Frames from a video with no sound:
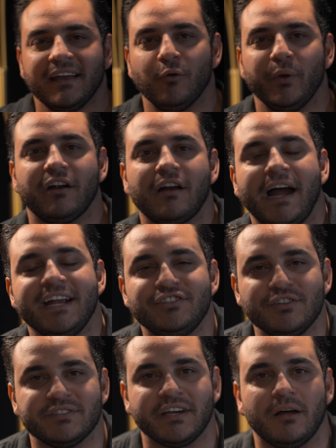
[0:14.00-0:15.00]
and we are I
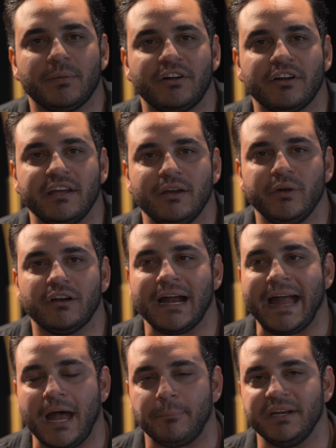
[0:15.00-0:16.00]
Choose Albuquerque, and we are
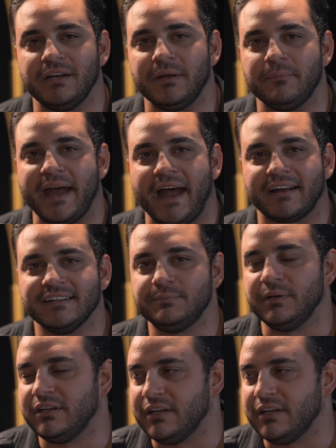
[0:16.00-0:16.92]
happy to be back. It's been a